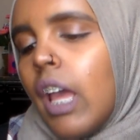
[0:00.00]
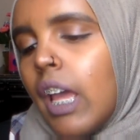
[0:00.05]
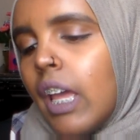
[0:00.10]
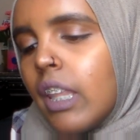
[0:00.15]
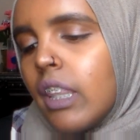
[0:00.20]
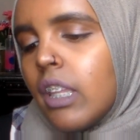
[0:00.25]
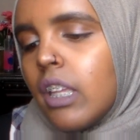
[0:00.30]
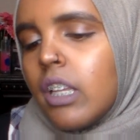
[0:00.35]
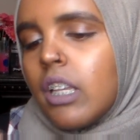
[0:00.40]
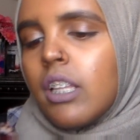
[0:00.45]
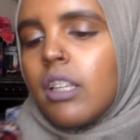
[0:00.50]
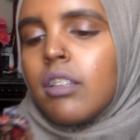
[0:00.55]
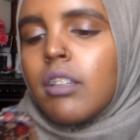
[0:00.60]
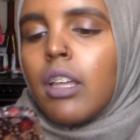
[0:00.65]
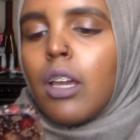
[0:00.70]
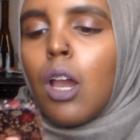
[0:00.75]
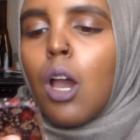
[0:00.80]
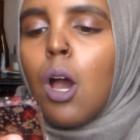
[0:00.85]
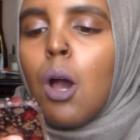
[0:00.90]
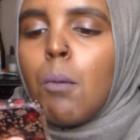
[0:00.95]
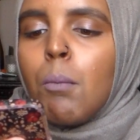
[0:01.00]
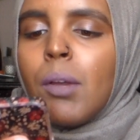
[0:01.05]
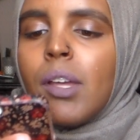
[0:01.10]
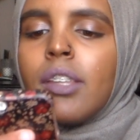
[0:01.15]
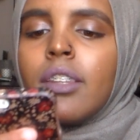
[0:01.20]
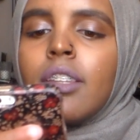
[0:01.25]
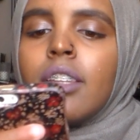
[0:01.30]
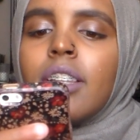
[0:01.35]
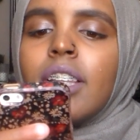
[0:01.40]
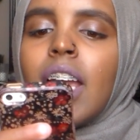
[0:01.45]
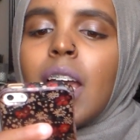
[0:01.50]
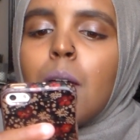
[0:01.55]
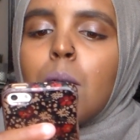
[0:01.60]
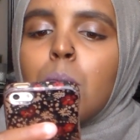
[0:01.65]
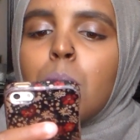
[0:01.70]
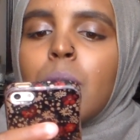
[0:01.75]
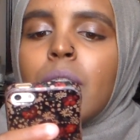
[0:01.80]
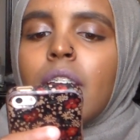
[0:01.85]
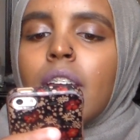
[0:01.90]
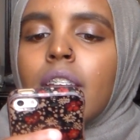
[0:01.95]
And then he's like, isn't
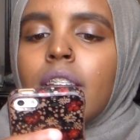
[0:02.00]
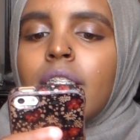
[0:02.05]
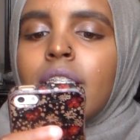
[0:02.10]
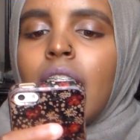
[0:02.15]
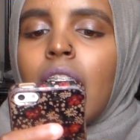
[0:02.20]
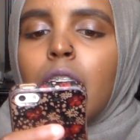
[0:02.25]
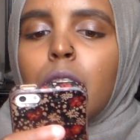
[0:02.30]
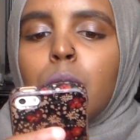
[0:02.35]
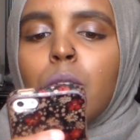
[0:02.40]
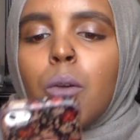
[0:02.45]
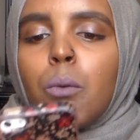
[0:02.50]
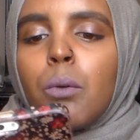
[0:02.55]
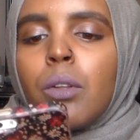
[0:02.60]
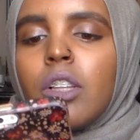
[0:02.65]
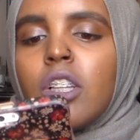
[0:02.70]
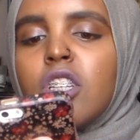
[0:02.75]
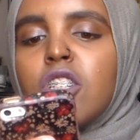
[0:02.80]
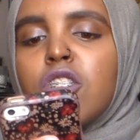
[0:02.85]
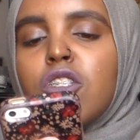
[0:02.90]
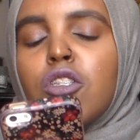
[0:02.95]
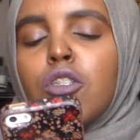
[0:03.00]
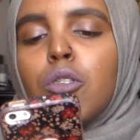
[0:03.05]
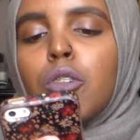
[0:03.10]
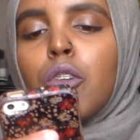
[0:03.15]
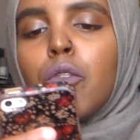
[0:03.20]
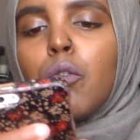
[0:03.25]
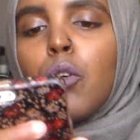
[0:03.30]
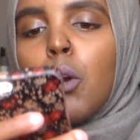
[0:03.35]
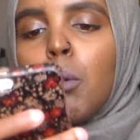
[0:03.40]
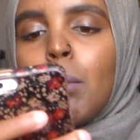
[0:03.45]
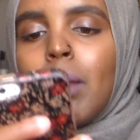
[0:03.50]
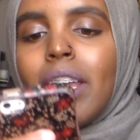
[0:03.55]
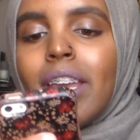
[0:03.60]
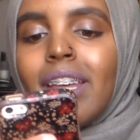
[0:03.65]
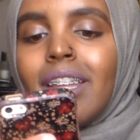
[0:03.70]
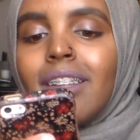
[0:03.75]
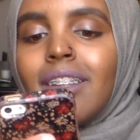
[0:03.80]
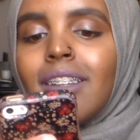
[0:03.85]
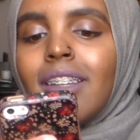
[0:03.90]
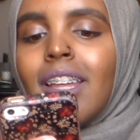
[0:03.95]
that because that's what religious uniform
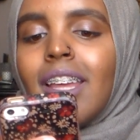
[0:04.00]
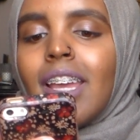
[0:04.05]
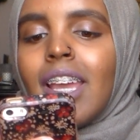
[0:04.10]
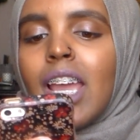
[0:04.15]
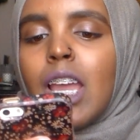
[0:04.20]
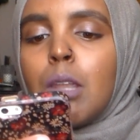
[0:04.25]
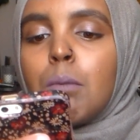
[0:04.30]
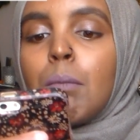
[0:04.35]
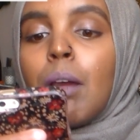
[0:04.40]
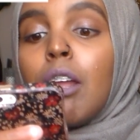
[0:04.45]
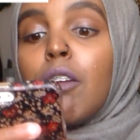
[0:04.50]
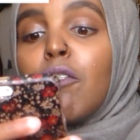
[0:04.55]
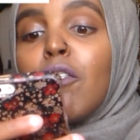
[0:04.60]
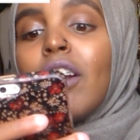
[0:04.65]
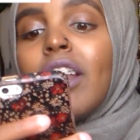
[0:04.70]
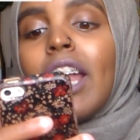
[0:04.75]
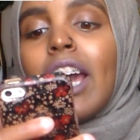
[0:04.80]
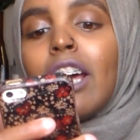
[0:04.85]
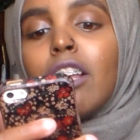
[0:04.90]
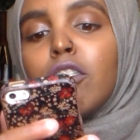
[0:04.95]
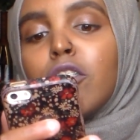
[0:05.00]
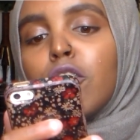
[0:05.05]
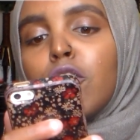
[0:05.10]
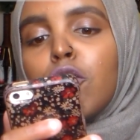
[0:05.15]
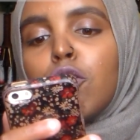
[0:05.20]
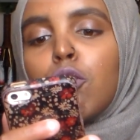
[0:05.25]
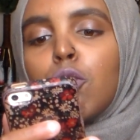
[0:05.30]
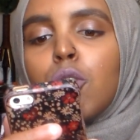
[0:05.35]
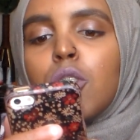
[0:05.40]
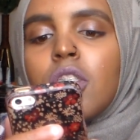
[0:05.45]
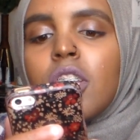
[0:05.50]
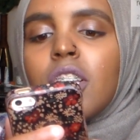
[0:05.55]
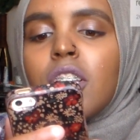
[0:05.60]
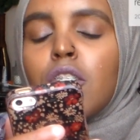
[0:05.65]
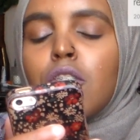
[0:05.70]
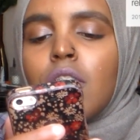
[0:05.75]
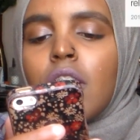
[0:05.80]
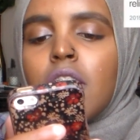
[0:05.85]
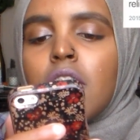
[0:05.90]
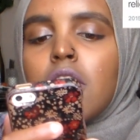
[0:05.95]
is? And my friend answers, do you think
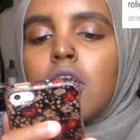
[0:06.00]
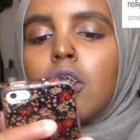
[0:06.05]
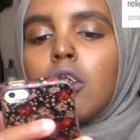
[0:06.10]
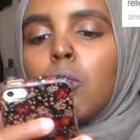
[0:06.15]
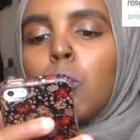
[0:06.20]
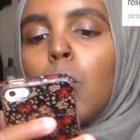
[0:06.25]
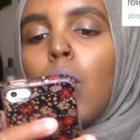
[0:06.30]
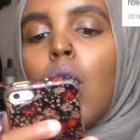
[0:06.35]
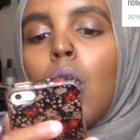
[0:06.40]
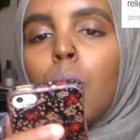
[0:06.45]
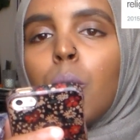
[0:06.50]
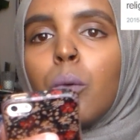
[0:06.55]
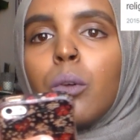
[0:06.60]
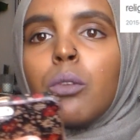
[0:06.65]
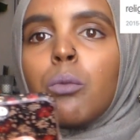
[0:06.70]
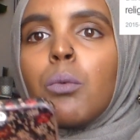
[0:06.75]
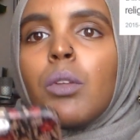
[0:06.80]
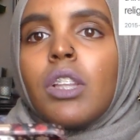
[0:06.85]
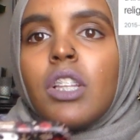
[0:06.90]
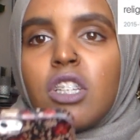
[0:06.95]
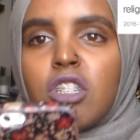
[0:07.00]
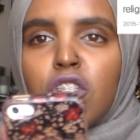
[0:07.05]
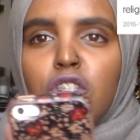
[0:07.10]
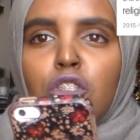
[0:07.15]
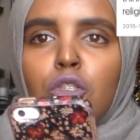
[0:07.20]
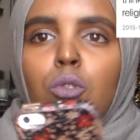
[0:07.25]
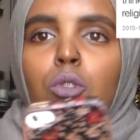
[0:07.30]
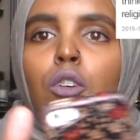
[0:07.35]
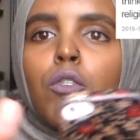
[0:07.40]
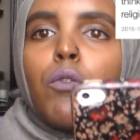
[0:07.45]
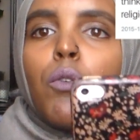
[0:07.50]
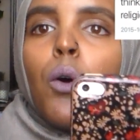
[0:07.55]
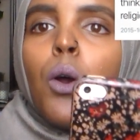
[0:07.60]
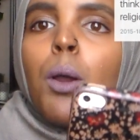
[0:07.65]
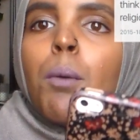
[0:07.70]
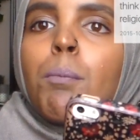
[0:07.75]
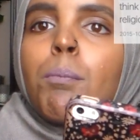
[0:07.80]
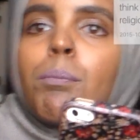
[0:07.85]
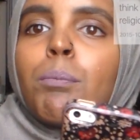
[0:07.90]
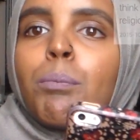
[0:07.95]
there's anything wrong with religious
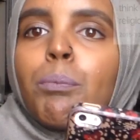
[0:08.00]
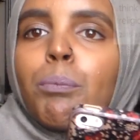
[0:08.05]
uniform?